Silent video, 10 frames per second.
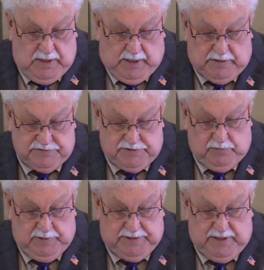Also,
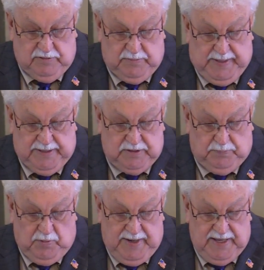we talk about the
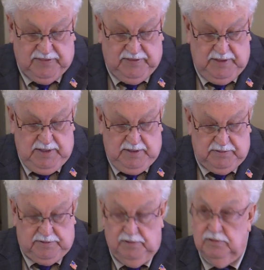breath
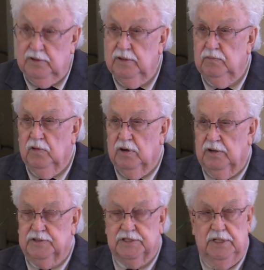to do the good
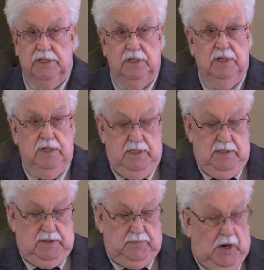works.
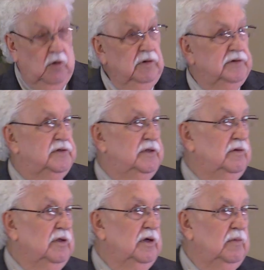The boldness to
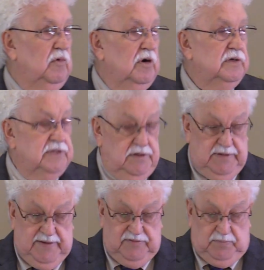do the good works, there
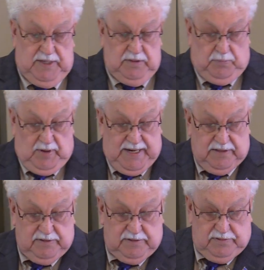has to be the
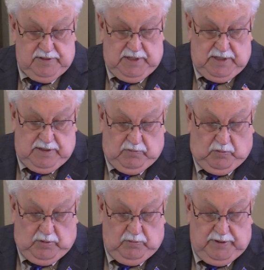breath to do.
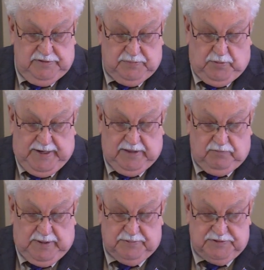What does
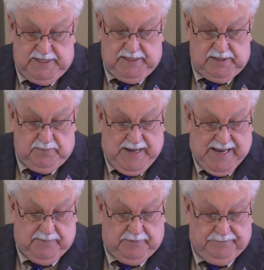breath represent in the
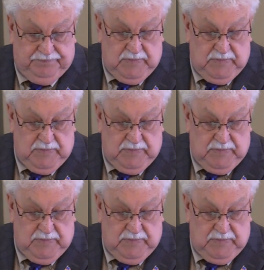Bible?